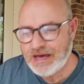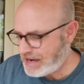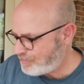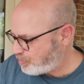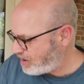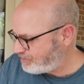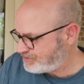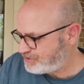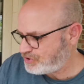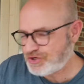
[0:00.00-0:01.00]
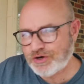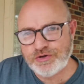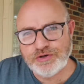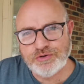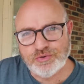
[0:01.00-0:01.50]
I promised to show
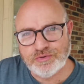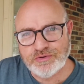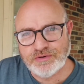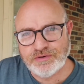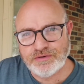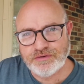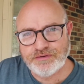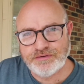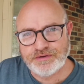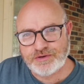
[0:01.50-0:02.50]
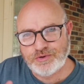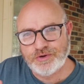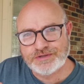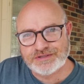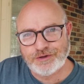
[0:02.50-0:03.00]
you the
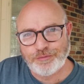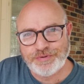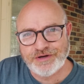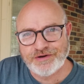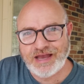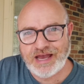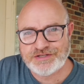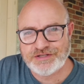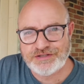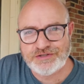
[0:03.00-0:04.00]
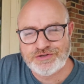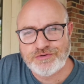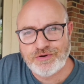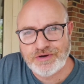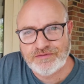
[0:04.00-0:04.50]
coolest little beer gadget that you
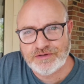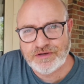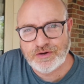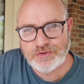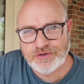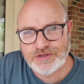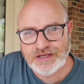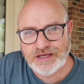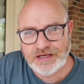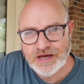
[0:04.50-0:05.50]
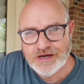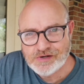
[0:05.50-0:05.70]
don't even know you need.